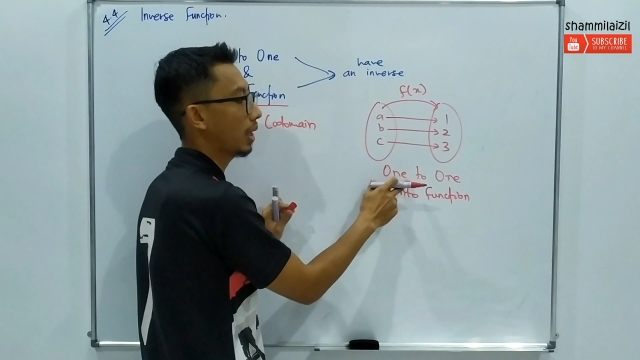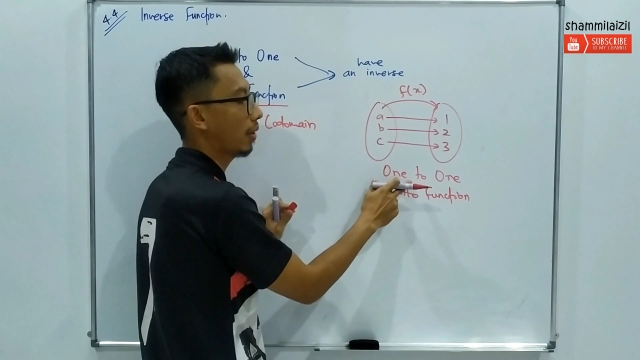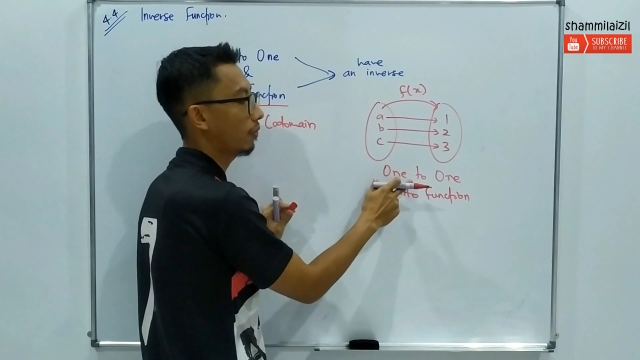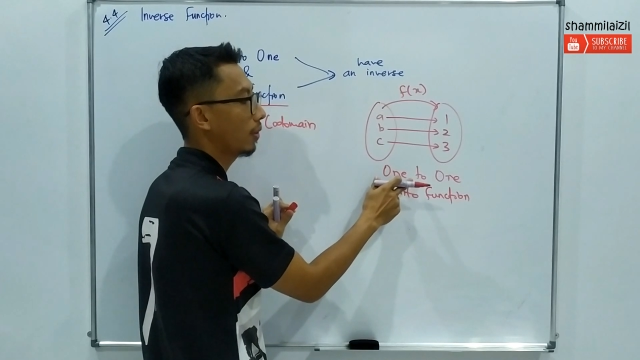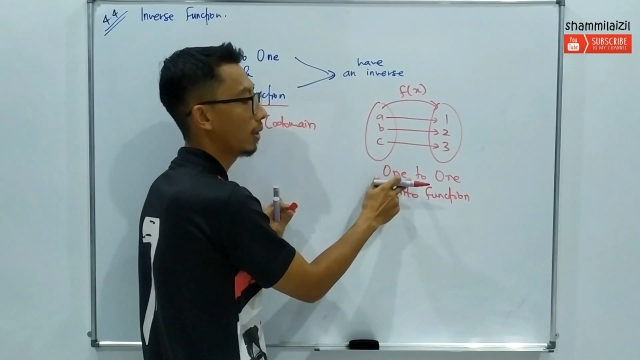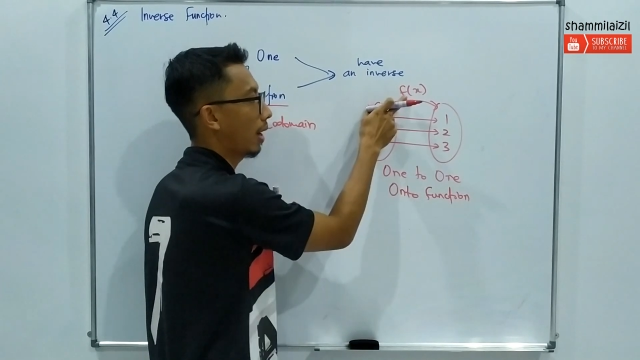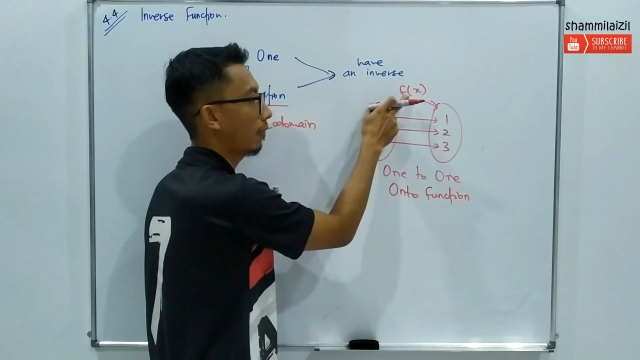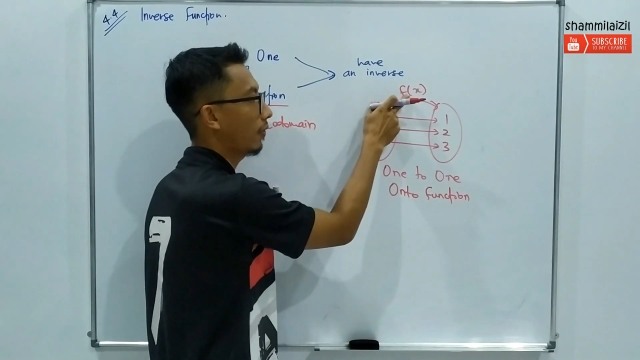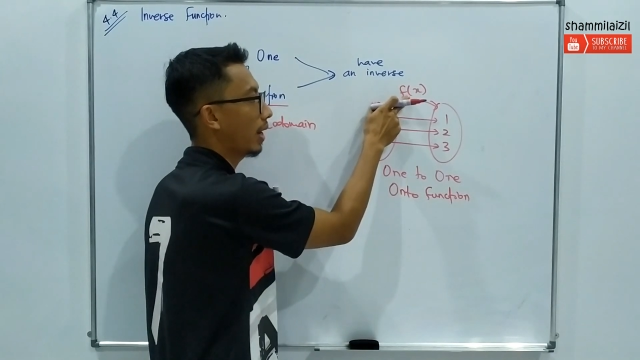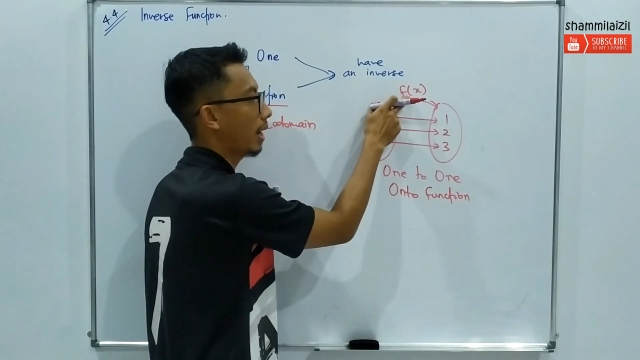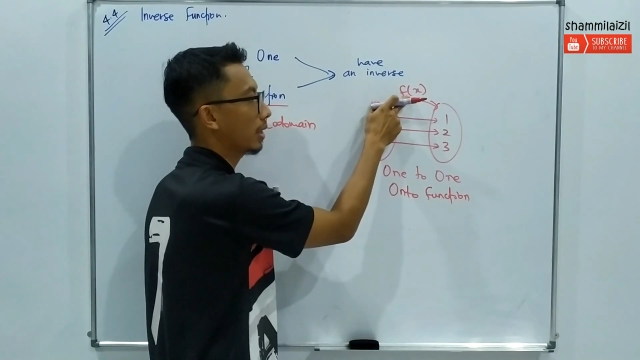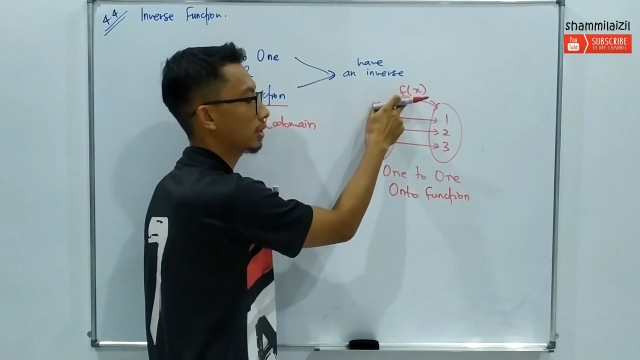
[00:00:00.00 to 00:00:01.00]
have
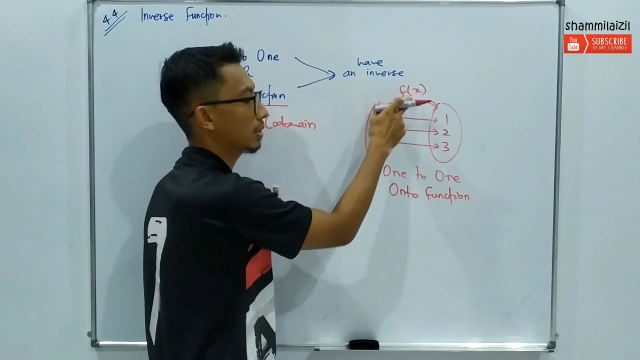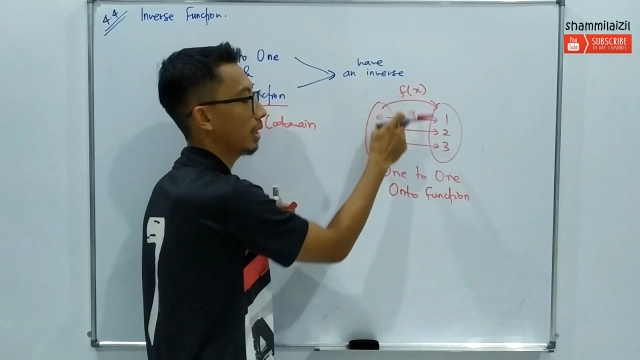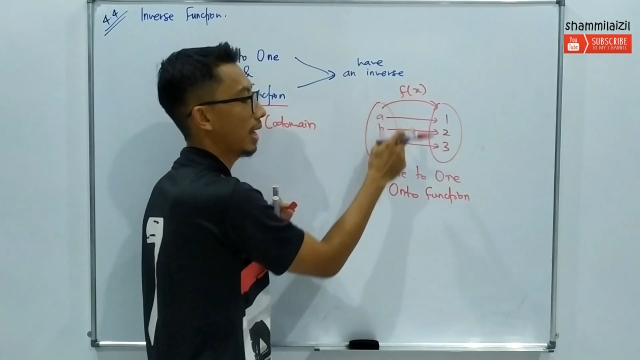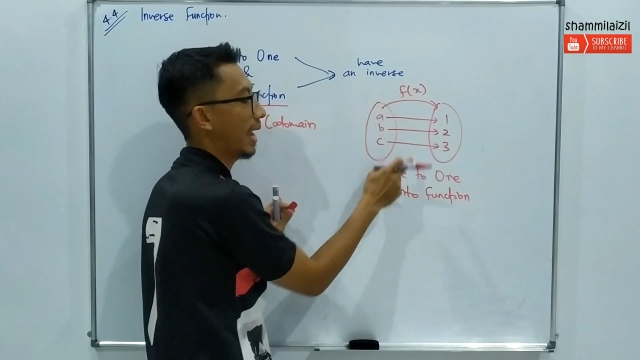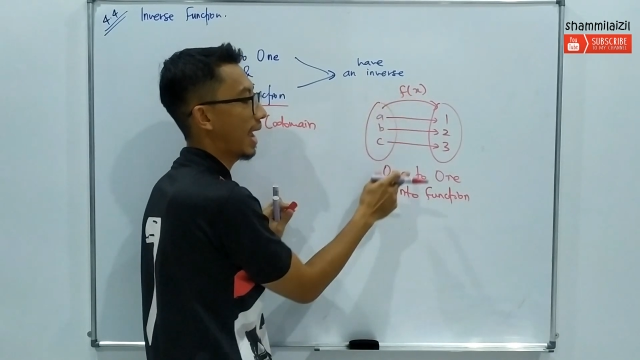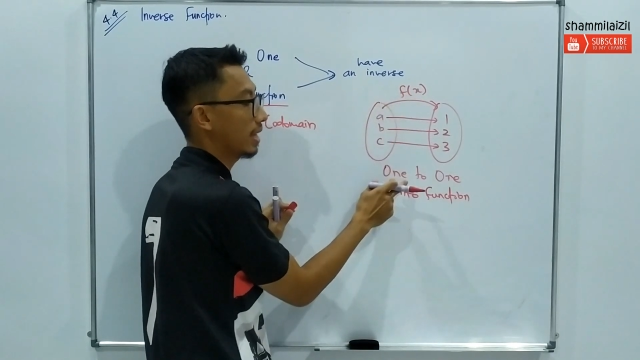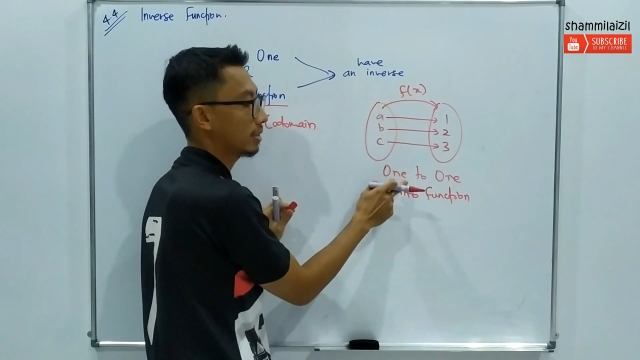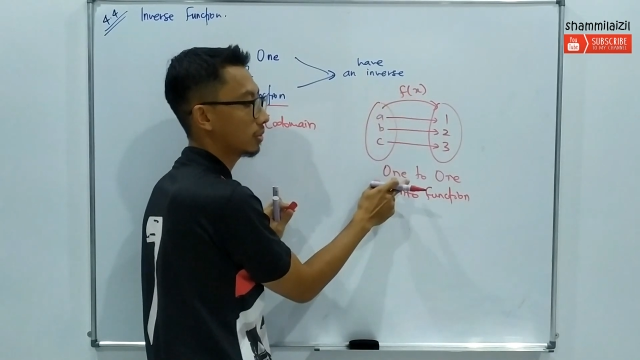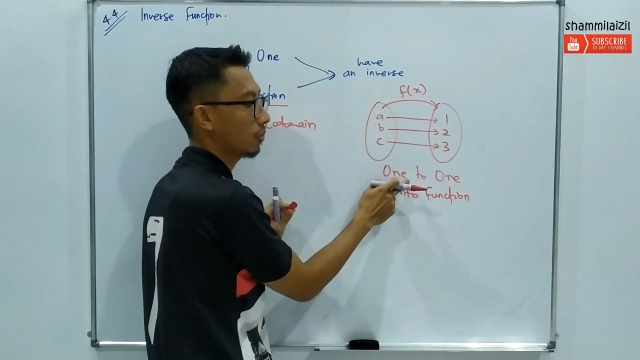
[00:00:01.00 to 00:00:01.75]
fx as